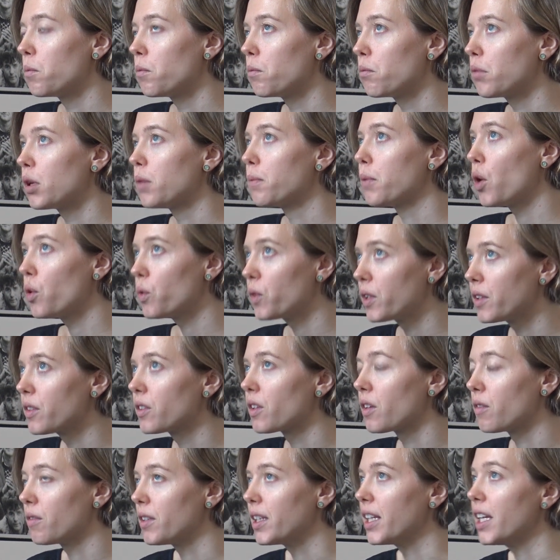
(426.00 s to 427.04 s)
proponents
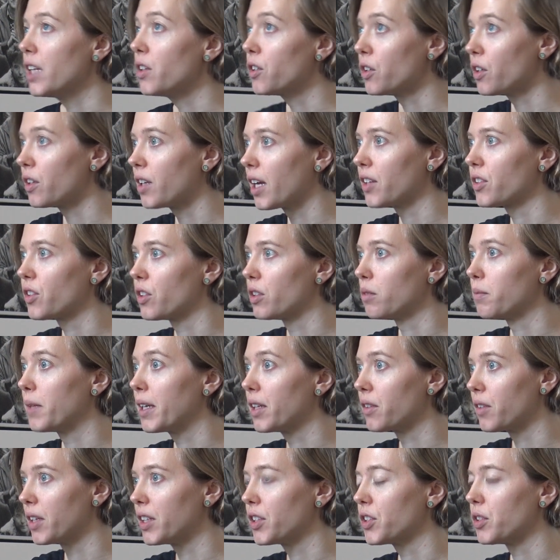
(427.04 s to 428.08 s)
of an international
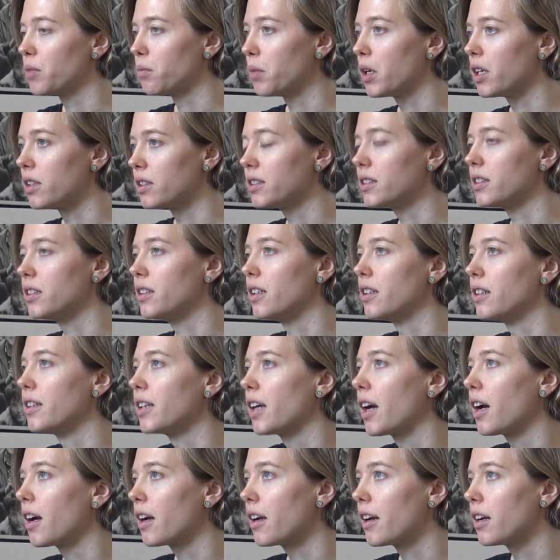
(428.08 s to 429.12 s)
migration policy in
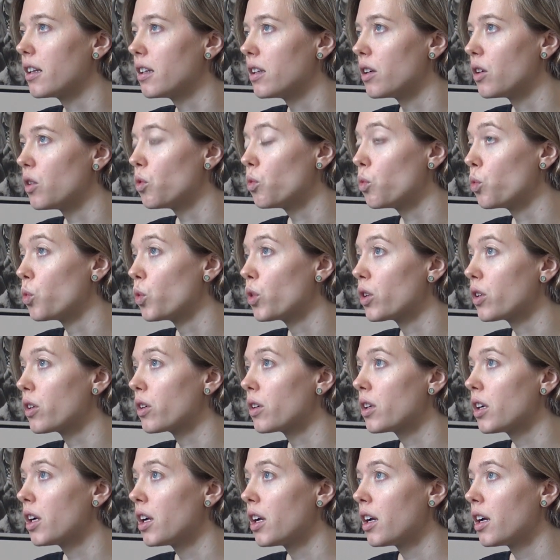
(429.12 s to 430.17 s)
the ILO
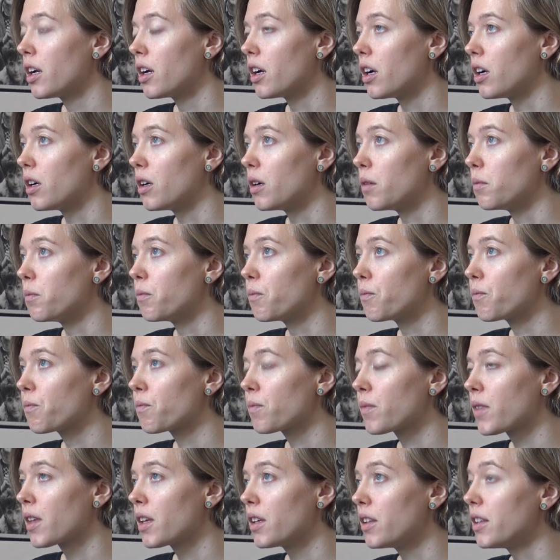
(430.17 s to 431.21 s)
were
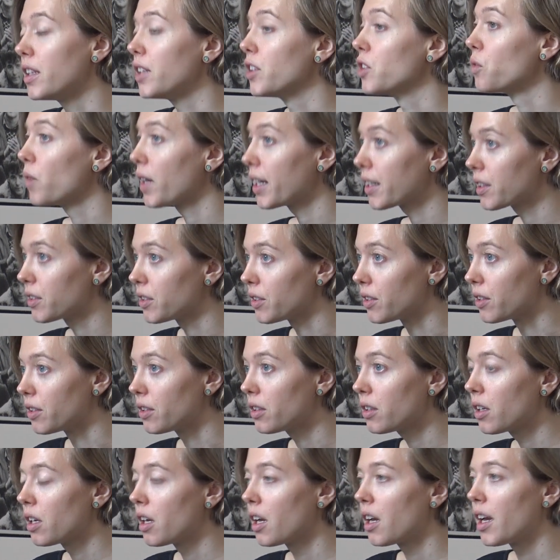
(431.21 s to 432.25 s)
the
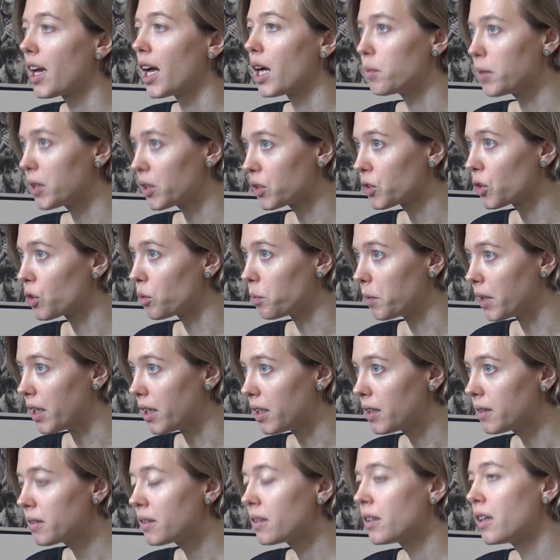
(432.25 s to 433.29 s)
director, Albert
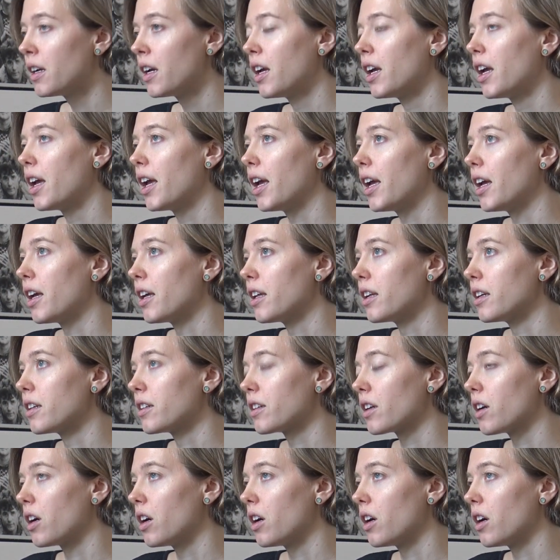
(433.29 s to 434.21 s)
Thomas, and